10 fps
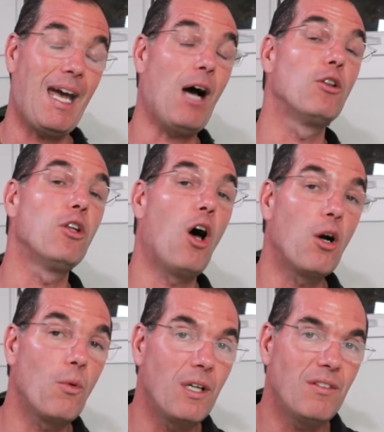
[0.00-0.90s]
How
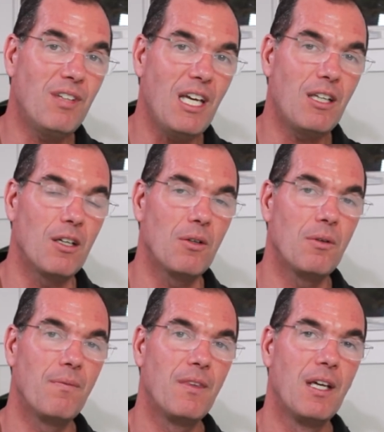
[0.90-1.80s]
long would it take you
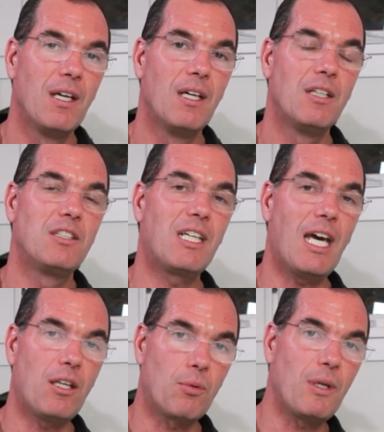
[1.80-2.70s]
to
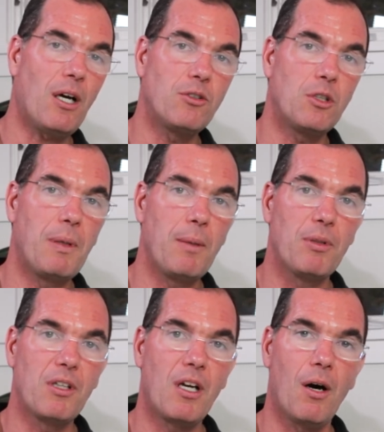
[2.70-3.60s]
get 300
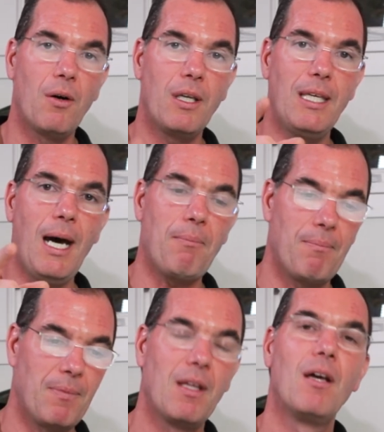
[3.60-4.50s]
people to go,
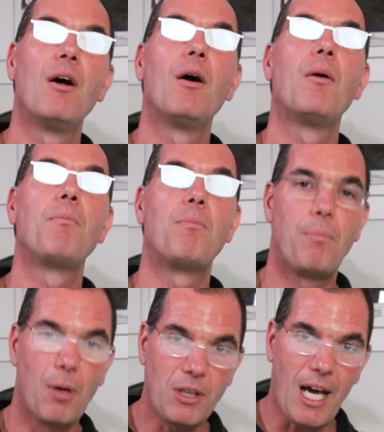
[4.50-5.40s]
yep,
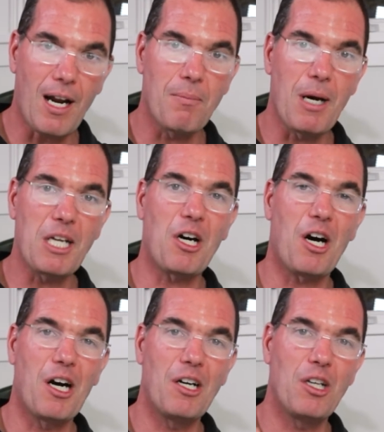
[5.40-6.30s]
put that on my
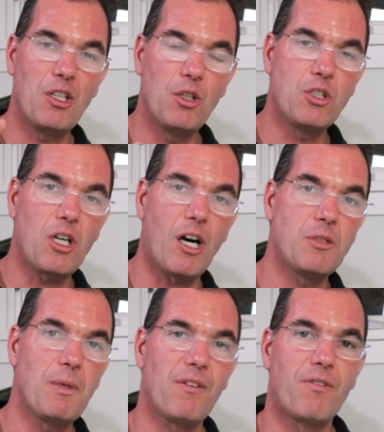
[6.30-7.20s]
card, you
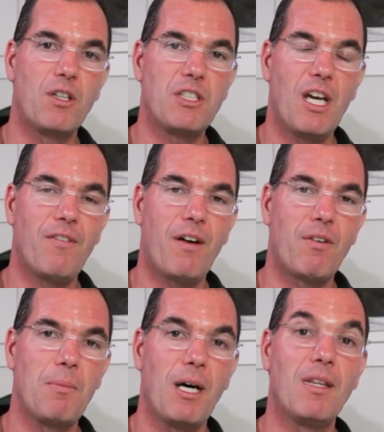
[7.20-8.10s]
charge me the first day of
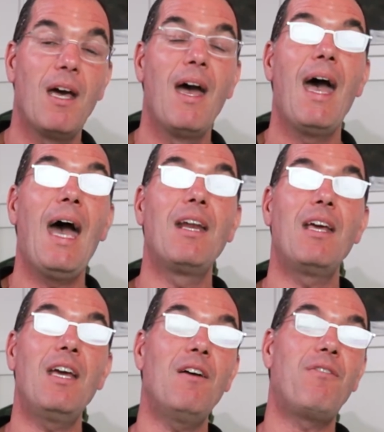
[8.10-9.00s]
every month,
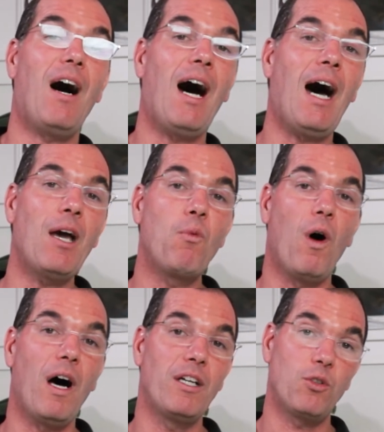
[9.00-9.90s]
and if I
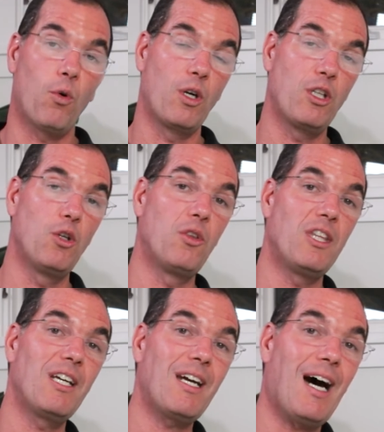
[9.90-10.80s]
want or you
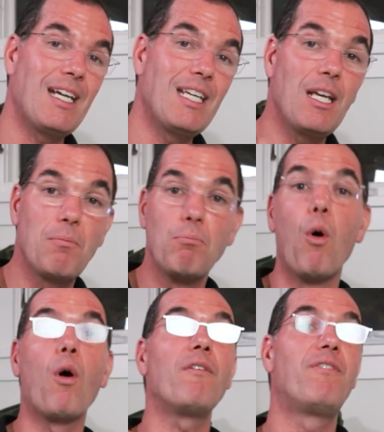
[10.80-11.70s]
think I need
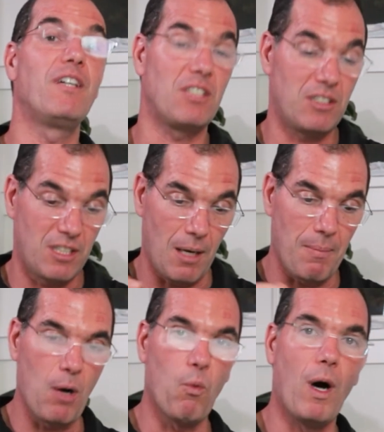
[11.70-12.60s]
more visits than
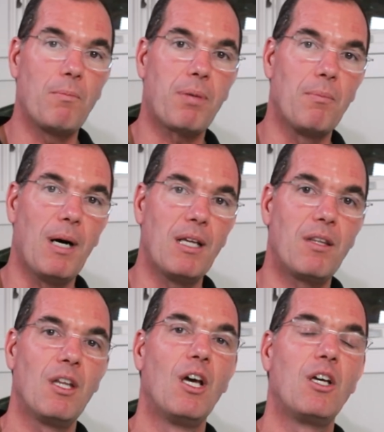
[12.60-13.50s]
my one per
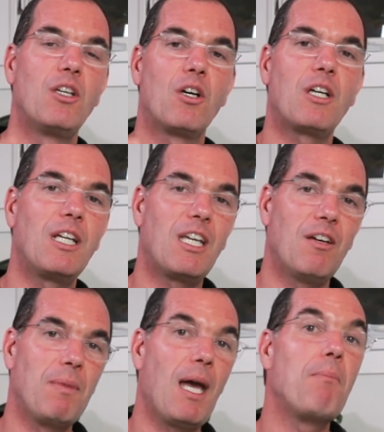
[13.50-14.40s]
month, you're going to
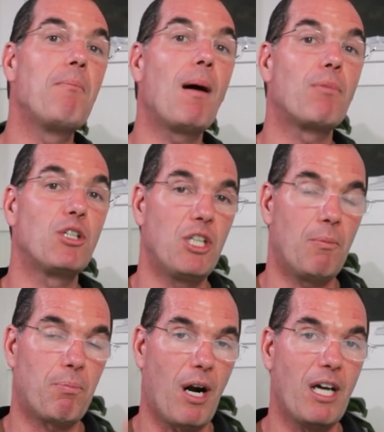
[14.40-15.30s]
give me a
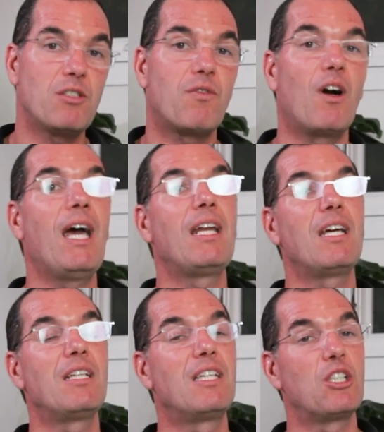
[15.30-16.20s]
membership price for
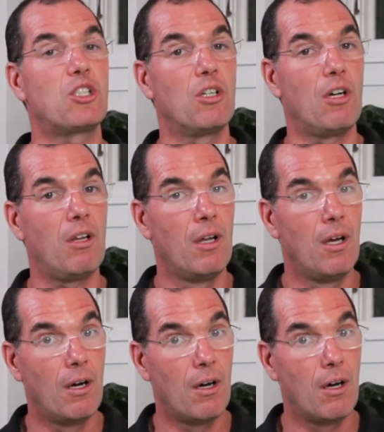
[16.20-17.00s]
any additional